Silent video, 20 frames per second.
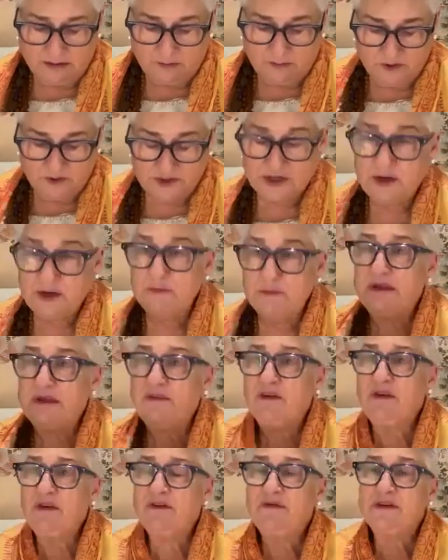which can be a
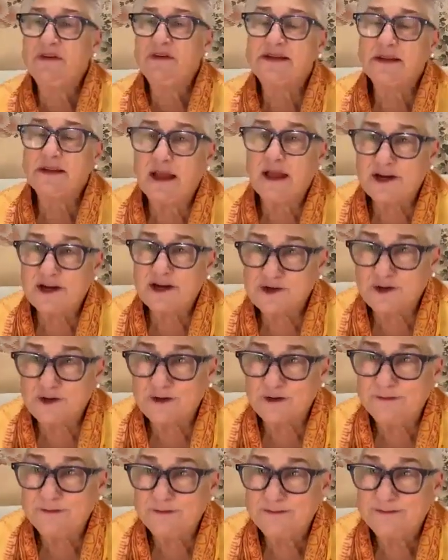very
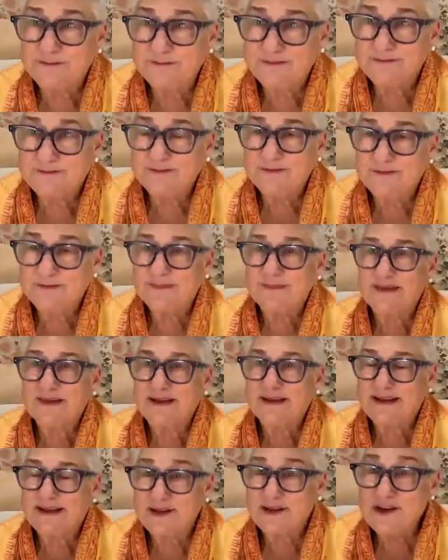physiological
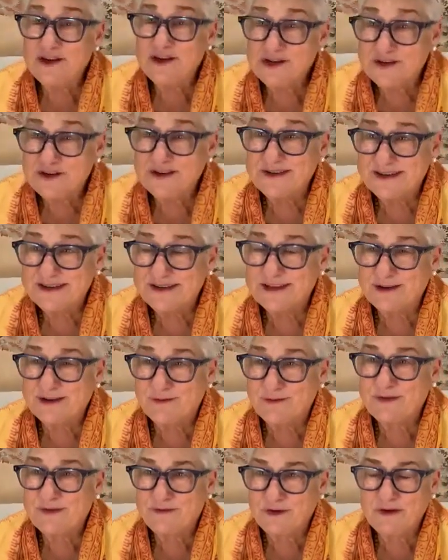condition to
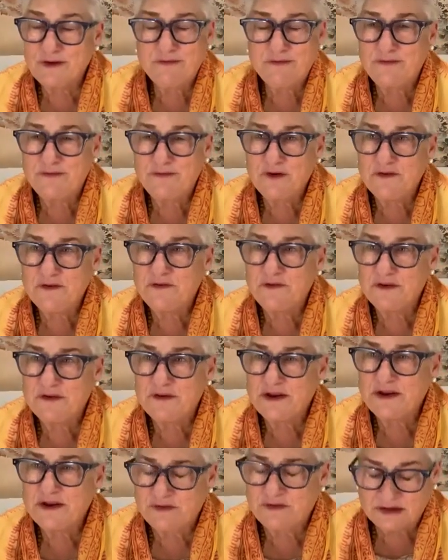live with, very, very, very
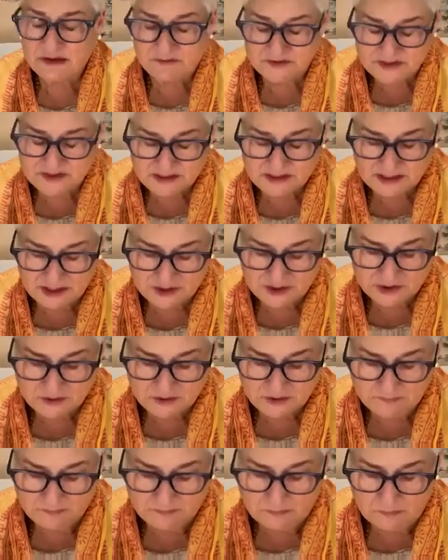definitely
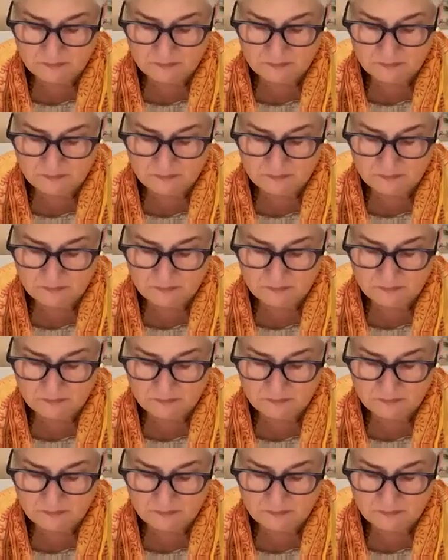physiological.